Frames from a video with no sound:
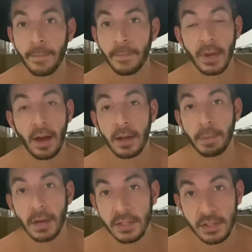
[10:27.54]
the kind of
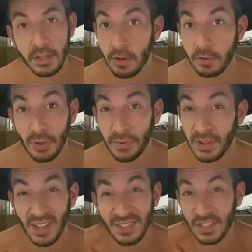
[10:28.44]
person that goes off and
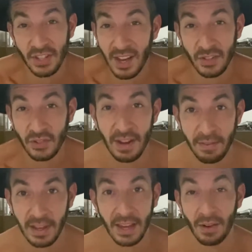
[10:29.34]
does this kind of
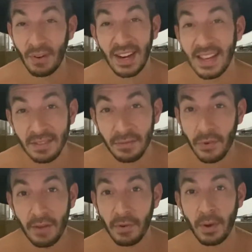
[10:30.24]
traveling it really isn't for
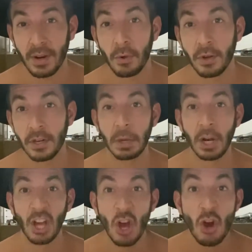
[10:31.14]
everyone i'm not going to be
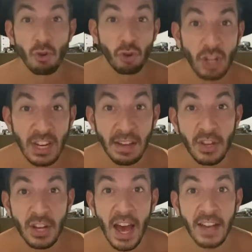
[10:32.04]
like you should leave the
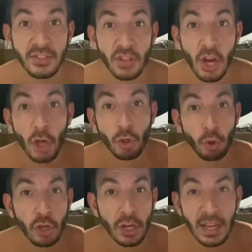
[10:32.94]
nest you
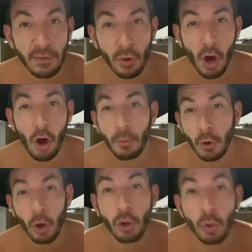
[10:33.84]
should leave your home
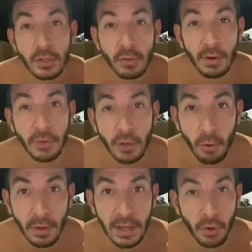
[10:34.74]
you're a loser if you
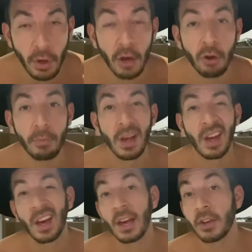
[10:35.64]
don't leave your home
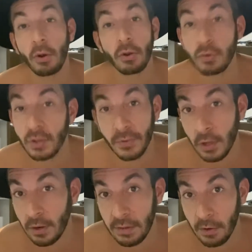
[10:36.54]
you're not a loser if you
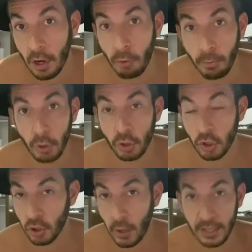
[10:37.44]
don't leave your home you're just
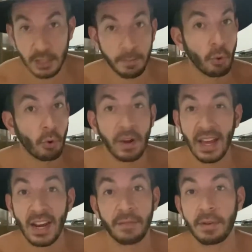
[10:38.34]
not exploring
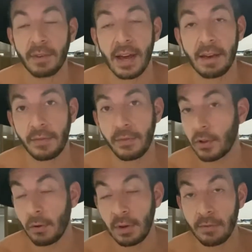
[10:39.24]
enough of life if you
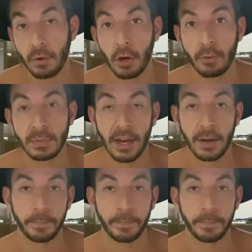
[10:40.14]
don't leave your hometown